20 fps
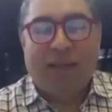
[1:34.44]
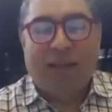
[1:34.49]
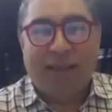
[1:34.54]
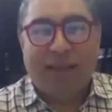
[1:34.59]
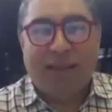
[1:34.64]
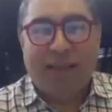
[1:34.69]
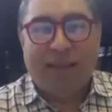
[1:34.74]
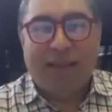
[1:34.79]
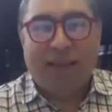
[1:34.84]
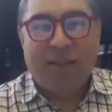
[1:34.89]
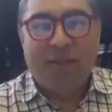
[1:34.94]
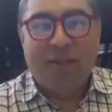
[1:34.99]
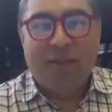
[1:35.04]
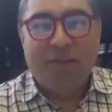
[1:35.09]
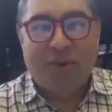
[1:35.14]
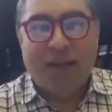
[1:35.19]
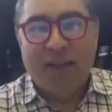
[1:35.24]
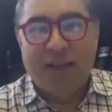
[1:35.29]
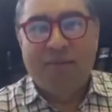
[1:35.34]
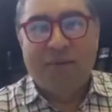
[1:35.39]
thank you for
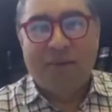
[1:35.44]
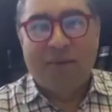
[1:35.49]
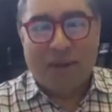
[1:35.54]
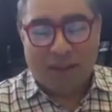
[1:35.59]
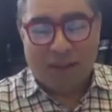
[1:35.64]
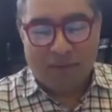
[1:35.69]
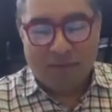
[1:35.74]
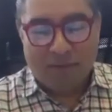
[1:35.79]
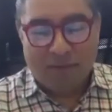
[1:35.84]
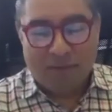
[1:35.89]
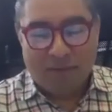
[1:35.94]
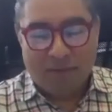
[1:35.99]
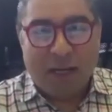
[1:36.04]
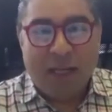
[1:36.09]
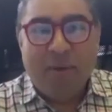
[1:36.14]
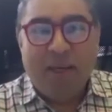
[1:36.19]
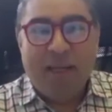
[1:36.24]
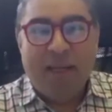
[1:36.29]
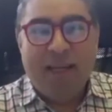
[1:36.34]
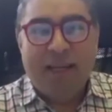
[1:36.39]

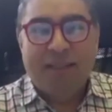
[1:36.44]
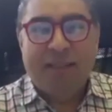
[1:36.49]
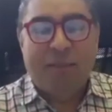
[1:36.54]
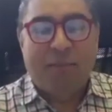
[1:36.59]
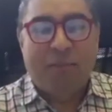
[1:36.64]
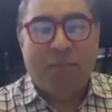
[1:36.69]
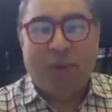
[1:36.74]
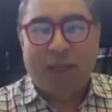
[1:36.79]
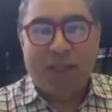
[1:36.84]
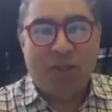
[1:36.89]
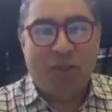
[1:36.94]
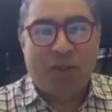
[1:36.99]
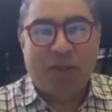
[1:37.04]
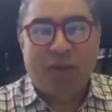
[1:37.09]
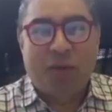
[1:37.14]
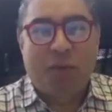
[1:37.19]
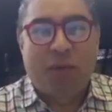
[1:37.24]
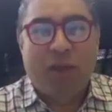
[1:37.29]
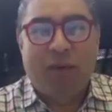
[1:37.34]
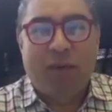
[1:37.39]
inviting me. It's a pleasure
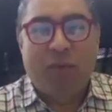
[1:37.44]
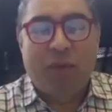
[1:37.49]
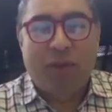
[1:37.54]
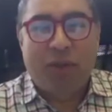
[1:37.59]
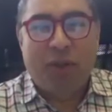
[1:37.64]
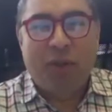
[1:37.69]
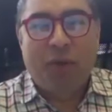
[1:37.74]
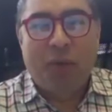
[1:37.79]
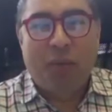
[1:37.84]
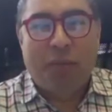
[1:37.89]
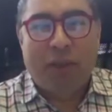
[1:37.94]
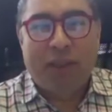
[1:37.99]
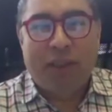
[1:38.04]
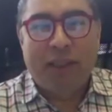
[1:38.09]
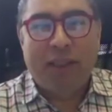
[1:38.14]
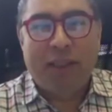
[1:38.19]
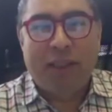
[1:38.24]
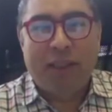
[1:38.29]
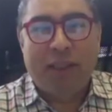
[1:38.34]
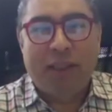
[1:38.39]
to be with you,
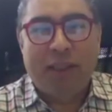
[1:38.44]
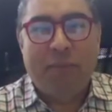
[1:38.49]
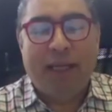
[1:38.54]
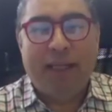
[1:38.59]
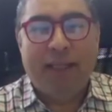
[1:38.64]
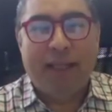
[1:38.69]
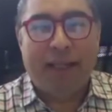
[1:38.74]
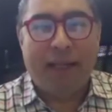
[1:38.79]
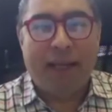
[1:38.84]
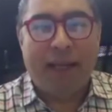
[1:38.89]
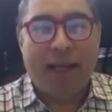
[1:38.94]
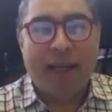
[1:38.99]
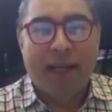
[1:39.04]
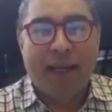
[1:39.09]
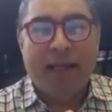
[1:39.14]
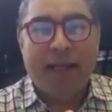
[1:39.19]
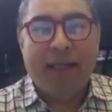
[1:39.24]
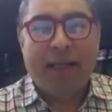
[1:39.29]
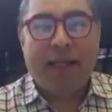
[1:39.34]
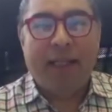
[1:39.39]
participating in
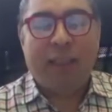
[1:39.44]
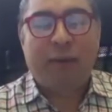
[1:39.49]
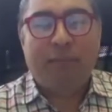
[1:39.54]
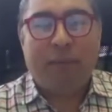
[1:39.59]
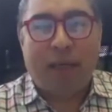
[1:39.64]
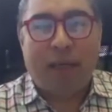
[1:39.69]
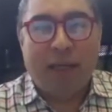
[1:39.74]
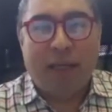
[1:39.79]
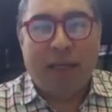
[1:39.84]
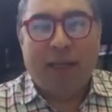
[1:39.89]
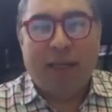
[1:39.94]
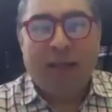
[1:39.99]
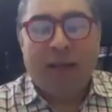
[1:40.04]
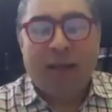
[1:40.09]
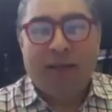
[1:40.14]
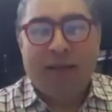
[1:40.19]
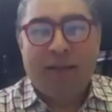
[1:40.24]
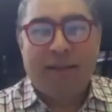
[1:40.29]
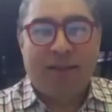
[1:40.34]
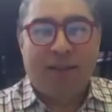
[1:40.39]
the Hispanic
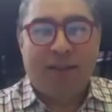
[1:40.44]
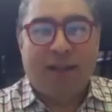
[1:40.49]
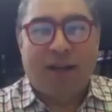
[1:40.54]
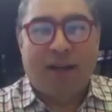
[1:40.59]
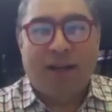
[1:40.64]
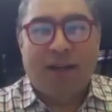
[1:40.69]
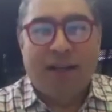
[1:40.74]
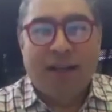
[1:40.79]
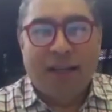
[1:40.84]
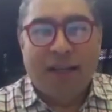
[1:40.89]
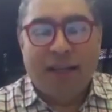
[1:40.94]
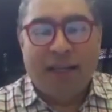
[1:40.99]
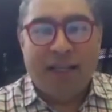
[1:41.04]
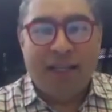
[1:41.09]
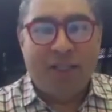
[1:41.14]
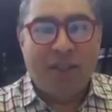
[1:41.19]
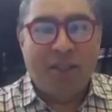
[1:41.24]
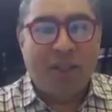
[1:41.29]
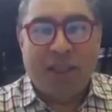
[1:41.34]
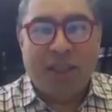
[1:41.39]
Star
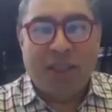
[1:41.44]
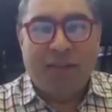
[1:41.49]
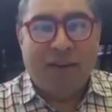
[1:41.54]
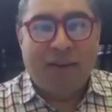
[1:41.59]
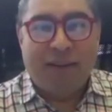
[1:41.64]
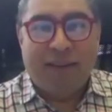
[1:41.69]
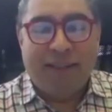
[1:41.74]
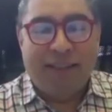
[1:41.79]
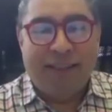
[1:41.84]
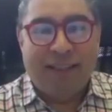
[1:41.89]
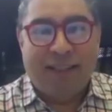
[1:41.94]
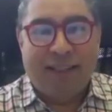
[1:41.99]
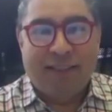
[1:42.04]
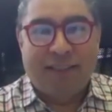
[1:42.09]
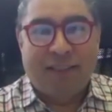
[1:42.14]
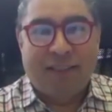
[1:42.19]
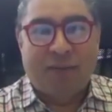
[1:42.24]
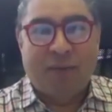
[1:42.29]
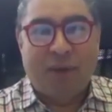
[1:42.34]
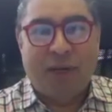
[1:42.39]
Initiative. I think
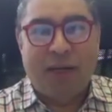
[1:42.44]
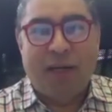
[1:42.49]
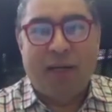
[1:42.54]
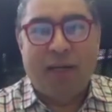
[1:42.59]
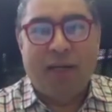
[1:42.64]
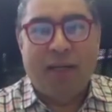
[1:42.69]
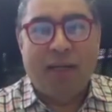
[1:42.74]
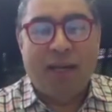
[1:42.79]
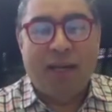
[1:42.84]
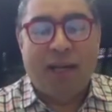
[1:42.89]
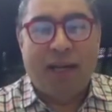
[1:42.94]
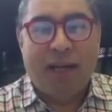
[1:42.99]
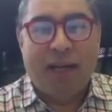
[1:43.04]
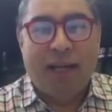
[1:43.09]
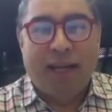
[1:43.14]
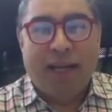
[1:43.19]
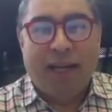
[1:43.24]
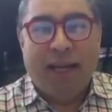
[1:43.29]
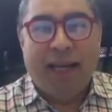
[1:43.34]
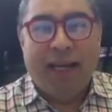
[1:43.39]
that's a great idea.
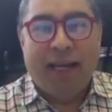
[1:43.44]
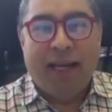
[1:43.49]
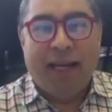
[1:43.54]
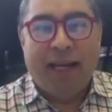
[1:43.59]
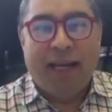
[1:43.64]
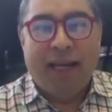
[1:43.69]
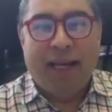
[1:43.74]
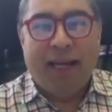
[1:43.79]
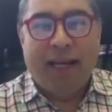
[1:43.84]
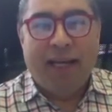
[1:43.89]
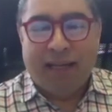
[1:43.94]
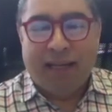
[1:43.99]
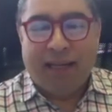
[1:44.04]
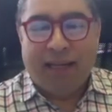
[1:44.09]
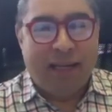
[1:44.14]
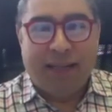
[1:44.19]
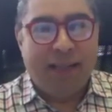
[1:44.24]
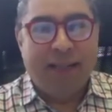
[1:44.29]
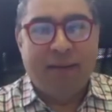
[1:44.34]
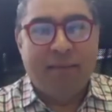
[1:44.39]
And
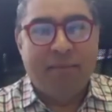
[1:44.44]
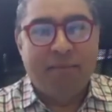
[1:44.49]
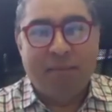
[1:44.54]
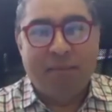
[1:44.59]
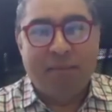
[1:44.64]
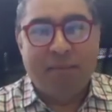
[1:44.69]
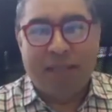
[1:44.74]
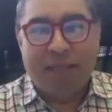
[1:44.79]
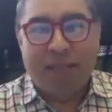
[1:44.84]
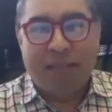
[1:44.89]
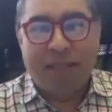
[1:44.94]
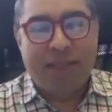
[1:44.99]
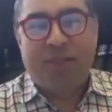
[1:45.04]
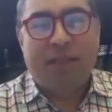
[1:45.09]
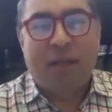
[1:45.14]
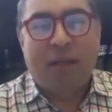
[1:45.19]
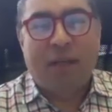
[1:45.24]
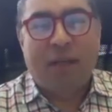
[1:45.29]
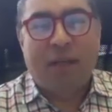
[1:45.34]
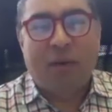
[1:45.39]
I think the messages
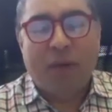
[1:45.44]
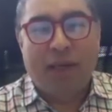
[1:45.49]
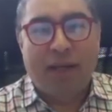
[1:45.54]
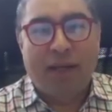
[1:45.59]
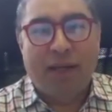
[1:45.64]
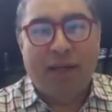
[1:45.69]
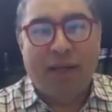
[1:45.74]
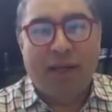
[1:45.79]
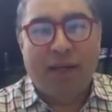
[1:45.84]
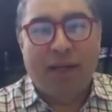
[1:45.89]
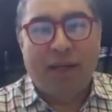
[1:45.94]
that we can